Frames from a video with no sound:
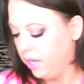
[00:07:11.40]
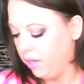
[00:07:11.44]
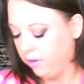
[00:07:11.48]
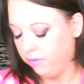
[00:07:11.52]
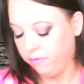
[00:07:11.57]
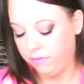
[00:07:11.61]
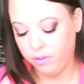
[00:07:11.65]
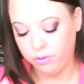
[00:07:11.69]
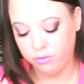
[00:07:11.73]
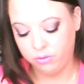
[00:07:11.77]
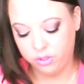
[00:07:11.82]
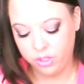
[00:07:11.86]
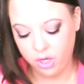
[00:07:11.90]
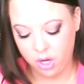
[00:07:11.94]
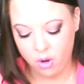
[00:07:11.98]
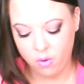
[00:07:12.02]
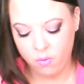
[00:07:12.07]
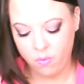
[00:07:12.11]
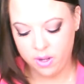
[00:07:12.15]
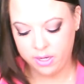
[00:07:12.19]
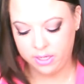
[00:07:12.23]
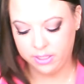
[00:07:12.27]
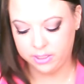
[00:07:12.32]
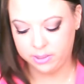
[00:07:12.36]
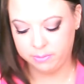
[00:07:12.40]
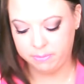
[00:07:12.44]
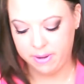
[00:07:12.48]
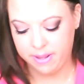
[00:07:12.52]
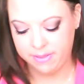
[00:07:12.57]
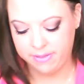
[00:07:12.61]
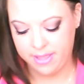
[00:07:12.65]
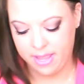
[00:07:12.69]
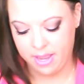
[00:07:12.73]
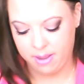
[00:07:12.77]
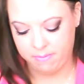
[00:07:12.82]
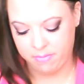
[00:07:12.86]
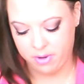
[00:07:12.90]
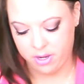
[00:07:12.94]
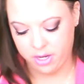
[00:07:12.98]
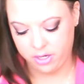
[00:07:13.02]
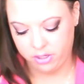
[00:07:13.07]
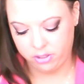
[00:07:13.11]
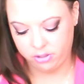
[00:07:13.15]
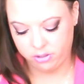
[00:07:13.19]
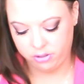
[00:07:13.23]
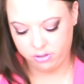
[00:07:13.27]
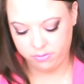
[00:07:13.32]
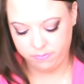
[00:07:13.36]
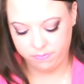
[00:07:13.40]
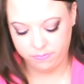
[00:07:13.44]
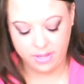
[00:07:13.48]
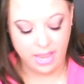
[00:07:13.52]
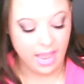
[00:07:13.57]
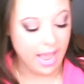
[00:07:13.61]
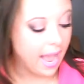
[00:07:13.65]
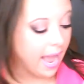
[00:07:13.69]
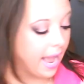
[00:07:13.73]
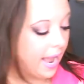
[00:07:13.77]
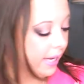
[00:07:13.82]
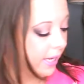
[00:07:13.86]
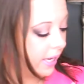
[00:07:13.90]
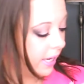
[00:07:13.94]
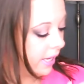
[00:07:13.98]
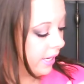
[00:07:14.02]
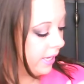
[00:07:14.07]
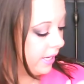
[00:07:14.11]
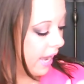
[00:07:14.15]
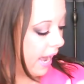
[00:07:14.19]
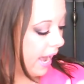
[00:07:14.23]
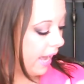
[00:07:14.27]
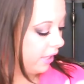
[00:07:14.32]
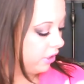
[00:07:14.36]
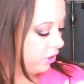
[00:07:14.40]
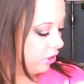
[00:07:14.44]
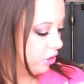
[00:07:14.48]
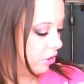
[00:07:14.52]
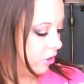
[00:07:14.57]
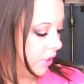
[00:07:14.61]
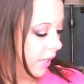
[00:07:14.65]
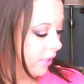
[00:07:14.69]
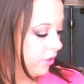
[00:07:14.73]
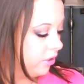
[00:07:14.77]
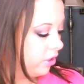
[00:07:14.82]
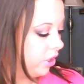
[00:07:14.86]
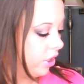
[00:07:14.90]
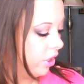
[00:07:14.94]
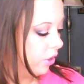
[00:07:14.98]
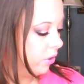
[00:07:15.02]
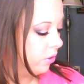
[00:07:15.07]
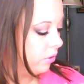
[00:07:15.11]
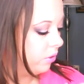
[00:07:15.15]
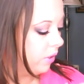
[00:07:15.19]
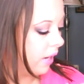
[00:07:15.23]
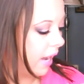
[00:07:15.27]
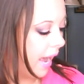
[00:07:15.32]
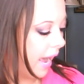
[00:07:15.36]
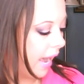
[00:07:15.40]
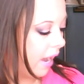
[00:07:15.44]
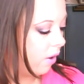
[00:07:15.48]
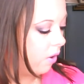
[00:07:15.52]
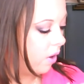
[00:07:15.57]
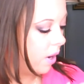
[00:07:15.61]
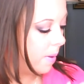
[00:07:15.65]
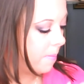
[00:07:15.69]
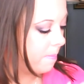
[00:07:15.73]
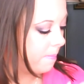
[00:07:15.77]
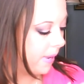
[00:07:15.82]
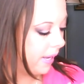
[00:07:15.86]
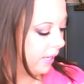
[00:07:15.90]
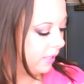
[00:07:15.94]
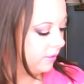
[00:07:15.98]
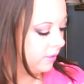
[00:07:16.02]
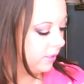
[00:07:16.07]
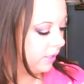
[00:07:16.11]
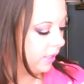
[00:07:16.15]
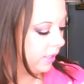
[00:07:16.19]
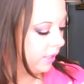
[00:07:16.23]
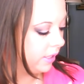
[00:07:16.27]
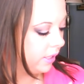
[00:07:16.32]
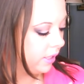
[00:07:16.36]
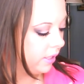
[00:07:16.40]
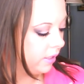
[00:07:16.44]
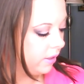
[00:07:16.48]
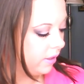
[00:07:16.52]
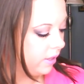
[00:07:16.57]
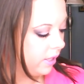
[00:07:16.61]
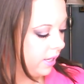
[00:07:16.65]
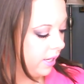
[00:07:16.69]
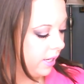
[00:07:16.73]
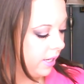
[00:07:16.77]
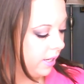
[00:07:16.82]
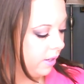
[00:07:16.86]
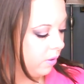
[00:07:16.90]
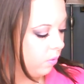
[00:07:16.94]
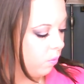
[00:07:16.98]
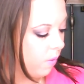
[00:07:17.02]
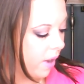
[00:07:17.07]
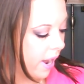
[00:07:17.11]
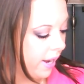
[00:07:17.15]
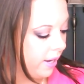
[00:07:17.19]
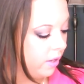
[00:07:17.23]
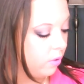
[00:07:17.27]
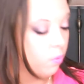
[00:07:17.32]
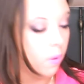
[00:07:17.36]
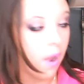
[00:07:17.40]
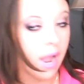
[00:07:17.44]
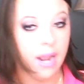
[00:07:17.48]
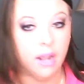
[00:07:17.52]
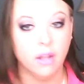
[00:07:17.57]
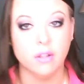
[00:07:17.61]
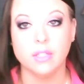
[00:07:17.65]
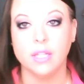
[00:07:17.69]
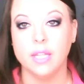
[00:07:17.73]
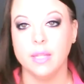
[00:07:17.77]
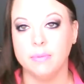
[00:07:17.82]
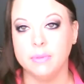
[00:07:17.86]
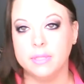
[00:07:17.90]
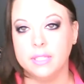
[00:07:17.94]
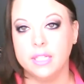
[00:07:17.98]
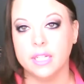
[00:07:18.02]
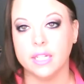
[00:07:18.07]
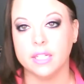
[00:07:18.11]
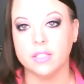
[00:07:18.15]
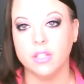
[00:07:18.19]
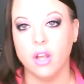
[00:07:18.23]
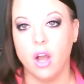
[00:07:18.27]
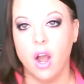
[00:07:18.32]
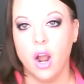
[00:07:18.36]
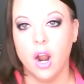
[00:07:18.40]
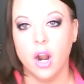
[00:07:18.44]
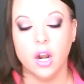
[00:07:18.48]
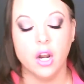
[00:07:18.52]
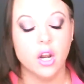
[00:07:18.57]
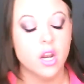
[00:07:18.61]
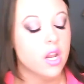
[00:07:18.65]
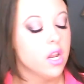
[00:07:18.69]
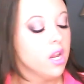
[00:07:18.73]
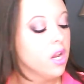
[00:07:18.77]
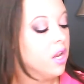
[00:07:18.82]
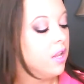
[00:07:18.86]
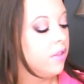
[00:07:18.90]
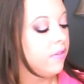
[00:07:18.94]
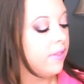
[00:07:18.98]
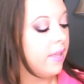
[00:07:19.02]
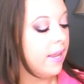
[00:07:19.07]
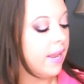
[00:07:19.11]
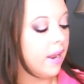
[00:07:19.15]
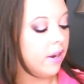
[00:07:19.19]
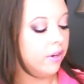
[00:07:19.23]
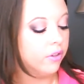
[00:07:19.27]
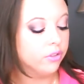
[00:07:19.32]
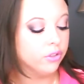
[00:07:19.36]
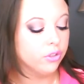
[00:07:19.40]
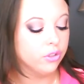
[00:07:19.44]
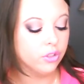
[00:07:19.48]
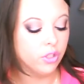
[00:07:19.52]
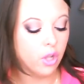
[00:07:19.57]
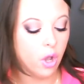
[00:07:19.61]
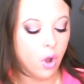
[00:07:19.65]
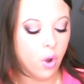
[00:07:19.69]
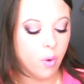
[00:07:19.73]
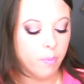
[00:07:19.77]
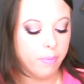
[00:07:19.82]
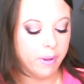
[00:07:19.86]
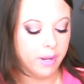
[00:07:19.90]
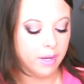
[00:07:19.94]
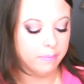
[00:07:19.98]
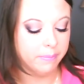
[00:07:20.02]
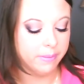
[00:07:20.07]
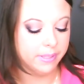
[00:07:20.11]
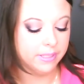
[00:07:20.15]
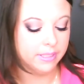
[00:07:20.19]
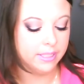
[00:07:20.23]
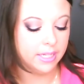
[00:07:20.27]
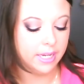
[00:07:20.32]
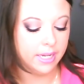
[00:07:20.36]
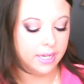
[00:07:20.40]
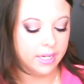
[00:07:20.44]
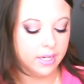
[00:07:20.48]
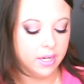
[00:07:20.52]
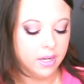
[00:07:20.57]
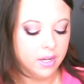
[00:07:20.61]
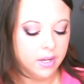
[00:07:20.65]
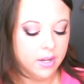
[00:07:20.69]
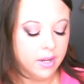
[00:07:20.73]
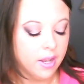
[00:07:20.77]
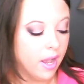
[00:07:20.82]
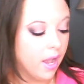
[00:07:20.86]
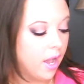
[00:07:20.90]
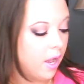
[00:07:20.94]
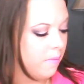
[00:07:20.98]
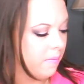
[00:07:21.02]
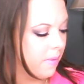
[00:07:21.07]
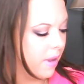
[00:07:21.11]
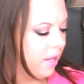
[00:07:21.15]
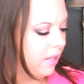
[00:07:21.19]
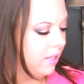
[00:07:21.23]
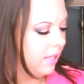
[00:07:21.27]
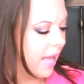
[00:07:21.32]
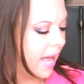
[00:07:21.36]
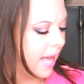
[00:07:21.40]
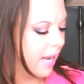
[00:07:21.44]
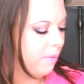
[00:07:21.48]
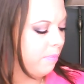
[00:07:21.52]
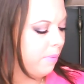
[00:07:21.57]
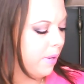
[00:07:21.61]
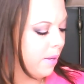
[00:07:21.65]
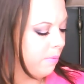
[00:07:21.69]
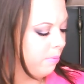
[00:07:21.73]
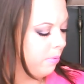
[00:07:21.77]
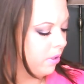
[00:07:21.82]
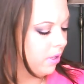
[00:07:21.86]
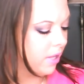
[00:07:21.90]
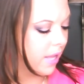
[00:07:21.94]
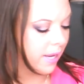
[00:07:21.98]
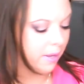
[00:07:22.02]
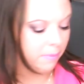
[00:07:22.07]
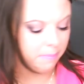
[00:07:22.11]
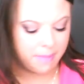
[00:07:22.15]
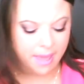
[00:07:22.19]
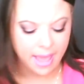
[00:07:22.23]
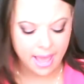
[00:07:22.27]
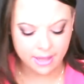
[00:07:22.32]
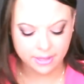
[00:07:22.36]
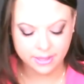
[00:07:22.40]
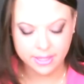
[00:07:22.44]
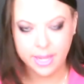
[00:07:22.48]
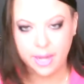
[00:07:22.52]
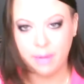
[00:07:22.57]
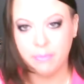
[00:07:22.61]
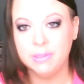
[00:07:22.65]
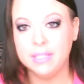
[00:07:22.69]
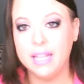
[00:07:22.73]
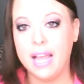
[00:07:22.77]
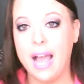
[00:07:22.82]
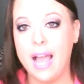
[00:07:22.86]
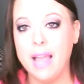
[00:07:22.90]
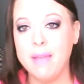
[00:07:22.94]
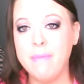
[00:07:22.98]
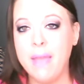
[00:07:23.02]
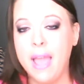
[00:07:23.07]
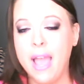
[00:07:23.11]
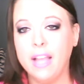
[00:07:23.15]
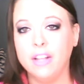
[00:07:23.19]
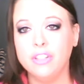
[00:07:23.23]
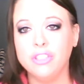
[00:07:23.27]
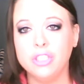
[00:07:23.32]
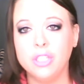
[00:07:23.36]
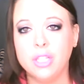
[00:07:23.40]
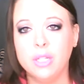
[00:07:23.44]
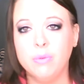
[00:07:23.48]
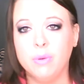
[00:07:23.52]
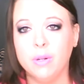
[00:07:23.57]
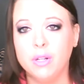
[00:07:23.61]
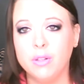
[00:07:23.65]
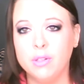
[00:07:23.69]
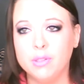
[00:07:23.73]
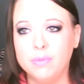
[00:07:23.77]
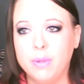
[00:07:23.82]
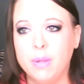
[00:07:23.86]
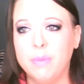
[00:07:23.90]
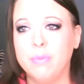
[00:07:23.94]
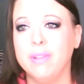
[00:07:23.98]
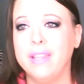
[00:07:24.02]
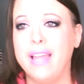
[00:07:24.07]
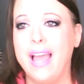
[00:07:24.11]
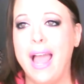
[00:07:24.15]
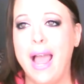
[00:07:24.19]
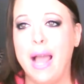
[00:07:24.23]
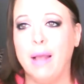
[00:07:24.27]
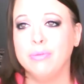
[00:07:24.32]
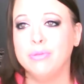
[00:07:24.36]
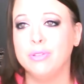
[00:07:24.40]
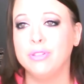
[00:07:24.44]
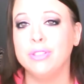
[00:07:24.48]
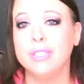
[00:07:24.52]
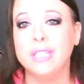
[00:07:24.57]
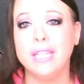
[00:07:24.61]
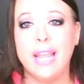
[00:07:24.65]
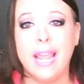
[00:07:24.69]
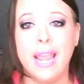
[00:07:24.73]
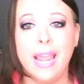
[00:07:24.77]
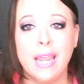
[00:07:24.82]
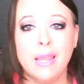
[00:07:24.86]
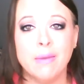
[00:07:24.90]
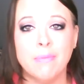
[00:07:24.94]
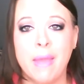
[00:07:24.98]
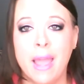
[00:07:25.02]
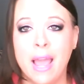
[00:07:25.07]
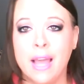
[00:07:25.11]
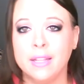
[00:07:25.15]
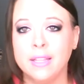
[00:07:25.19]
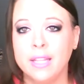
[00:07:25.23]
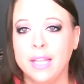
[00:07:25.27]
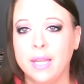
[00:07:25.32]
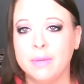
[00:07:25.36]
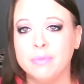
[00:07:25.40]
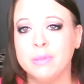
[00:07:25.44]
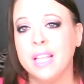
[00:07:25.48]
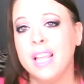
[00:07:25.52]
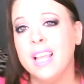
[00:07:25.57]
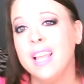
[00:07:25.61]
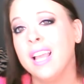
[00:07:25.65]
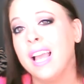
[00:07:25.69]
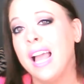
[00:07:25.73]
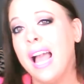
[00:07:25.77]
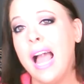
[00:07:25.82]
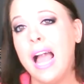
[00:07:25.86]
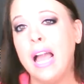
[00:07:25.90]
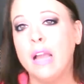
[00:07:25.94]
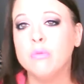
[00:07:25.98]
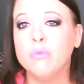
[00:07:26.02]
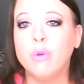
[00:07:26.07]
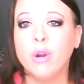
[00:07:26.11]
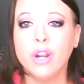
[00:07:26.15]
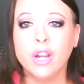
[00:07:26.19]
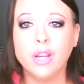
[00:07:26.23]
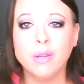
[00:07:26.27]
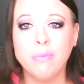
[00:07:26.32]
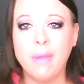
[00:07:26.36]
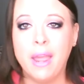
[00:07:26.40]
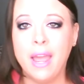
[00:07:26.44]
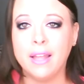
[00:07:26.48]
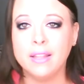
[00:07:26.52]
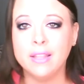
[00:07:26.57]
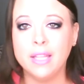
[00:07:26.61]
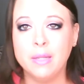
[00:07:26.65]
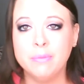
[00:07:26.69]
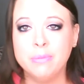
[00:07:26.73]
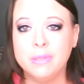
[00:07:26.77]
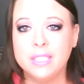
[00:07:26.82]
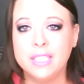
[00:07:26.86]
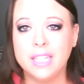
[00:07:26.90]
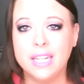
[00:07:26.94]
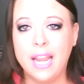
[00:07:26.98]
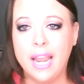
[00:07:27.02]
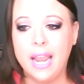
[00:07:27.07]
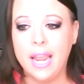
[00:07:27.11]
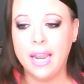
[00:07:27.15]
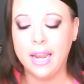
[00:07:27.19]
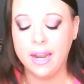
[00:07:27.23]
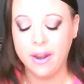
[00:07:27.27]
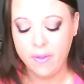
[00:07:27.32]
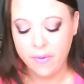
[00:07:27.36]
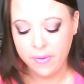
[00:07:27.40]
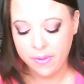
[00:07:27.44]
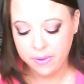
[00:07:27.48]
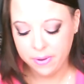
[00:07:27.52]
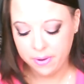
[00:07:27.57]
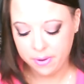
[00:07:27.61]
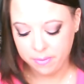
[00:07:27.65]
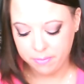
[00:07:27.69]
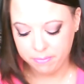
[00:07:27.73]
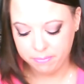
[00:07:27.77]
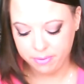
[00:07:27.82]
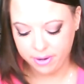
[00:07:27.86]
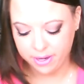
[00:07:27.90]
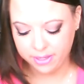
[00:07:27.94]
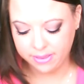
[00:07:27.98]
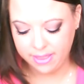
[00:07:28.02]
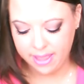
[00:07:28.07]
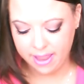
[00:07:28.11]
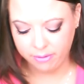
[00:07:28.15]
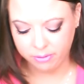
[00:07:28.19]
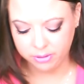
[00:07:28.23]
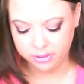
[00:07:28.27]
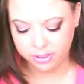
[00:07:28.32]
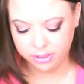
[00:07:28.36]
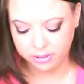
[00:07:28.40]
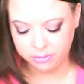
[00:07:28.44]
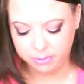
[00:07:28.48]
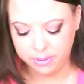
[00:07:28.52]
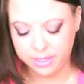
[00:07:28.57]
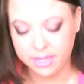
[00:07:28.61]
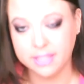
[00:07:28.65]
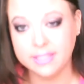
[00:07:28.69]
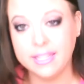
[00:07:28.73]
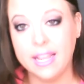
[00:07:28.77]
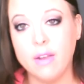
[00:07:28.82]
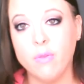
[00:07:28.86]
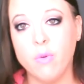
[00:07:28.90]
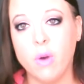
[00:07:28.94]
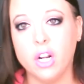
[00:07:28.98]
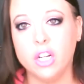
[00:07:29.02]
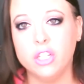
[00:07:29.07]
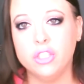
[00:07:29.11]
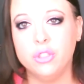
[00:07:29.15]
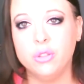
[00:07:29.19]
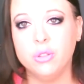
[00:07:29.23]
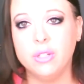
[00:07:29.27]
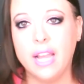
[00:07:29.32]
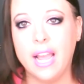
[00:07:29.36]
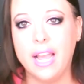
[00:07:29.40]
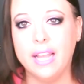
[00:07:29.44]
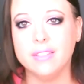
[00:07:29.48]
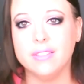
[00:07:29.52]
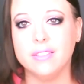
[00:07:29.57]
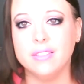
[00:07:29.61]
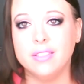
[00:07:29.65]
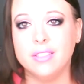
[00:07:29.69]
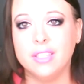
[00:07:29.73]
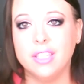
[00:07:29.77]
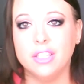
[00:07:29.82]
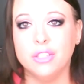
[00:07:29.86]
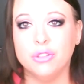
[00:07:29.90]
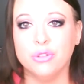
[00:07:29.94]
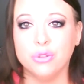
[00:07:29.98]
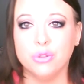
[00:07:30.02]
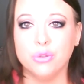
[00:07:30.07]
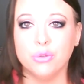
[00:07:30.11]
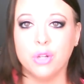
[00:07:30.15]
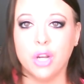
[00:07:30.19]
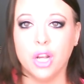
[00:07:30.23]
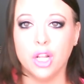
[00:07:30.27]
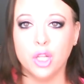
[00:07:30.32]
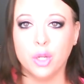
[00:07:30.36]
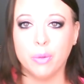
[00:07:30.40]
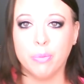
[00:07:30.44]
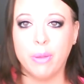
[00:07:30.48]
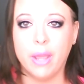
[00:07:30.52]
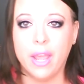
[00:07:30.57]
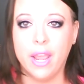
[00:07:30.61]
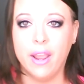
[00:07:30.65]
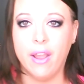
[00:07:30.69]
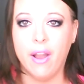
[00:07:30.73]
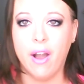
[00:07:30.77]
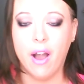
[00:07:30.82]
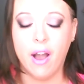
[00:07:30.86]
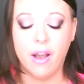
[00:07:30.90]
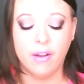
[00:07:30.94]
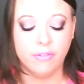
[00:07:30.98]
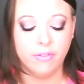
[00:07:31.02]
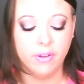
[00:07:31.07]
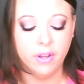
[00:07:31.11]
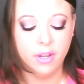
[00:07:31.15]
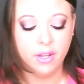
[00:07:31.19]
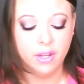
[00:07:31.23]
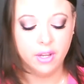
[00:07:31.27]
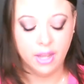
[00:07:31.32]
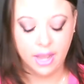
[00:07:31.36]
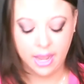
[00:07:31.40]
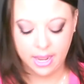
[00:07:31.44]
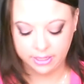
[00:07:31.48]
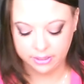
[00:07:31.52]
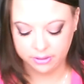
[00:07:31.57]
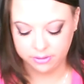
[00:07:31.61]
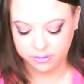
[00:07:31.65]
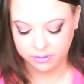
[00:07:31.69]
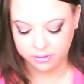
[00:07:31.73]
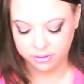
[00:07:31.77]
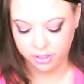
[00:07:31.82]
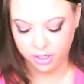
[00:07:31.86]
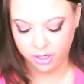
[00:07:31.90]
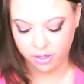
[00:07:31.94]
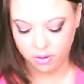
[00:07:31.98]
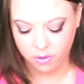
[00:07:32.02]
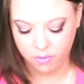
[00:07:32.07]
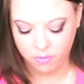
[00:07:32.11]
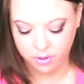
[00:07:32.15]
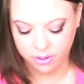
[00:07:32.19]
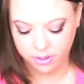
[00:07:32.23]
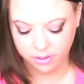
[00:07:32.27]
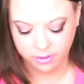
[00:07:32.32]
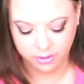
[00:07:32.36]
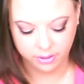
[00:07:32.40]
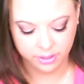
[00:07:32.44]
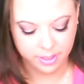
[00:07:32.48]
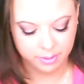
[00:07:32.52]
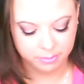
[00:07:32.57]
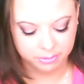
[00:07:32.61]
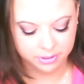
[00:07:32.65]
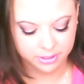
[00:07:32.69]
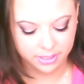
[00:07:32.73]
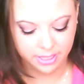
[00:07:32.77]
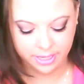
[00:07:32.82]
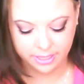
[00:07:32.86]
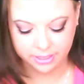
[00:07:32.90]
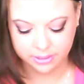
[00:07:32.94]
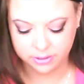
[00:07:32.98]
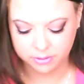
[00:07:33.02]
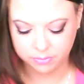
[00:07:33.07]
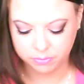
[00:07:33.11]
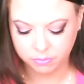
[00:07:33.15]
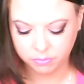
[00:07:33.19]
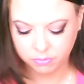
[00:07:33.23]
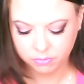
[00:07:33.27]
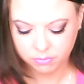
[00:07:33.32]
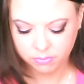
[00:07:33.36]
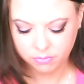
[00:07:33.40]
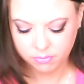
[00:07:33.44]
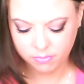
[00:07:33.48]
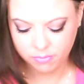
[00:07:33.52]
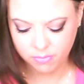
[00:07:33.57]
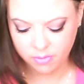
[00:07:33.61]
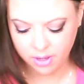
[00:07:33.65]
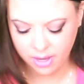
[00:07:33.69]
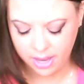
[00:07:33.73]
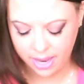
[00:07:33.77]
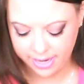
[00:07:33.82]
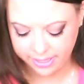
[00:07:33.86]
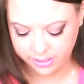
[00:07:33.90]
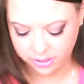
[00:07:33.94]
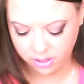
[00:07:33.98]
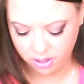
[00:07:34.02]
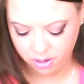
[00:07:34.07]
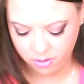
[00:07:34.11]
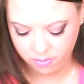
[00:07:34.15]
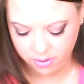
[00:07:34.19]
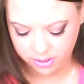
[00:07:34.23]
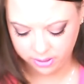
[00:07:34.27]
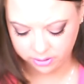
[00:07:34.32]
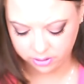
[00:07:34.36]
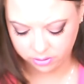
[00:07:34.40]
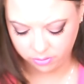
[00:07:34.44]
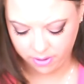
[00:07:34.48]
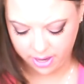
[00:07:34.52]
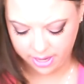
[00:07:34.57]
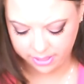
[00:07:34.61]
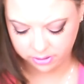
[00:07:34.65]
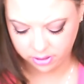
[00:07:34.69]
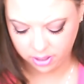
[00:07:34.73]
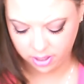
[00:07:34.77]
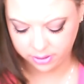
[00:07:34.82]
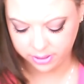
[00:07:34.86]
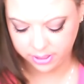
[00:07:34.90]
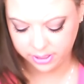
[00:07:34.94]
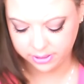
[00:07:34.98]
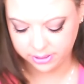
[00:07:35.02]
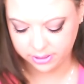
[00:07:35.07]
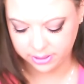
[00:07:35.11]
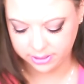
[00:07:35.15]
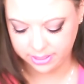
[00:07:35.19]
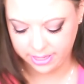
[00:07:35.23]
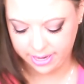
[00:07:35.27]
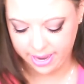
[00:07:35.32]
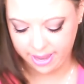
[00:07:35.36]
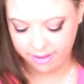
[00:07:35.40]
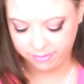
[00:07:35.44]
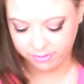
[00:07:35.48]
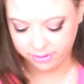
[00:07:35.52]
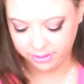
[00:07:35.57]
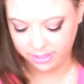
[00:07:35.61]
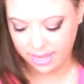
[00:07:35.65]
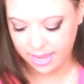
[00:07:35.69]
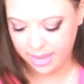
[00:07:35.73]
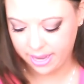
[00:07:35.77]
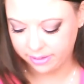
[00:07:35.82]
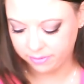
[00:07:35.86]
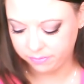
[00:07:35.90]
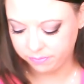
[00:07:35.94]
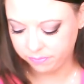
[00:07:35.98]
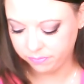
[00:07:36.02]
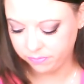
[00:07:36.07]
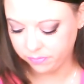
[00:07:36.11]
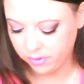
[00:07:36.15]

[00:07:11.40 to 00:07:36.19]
If you don't want to spend that much, I cannot stress to you how amazing the Wet n Wild lipsticks are. They are so pigmented. A lot of people like matte lips. I'm actually one of those people that absolutely hate matte lips. I'm wearing matte lips today, but that was just because I wanted you guys to see the true color payoff on, you know, one of the lipsticks. I don't want to swatch all these because I have a lot.